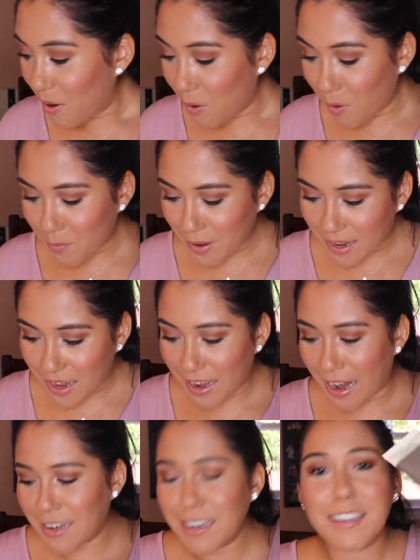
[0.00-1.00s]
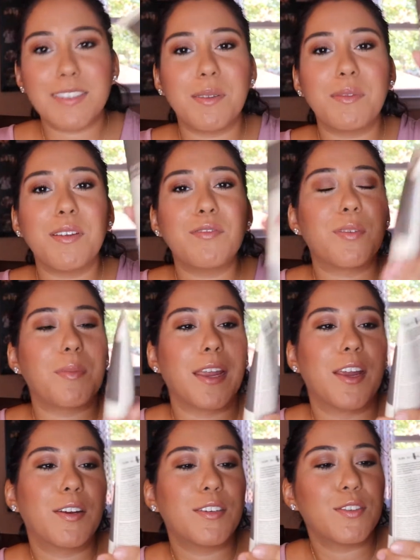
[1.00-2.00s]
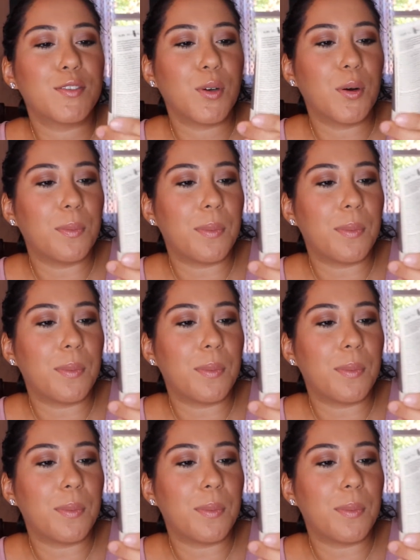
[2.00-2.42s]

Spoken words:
Oh my god, I needed something for my hair so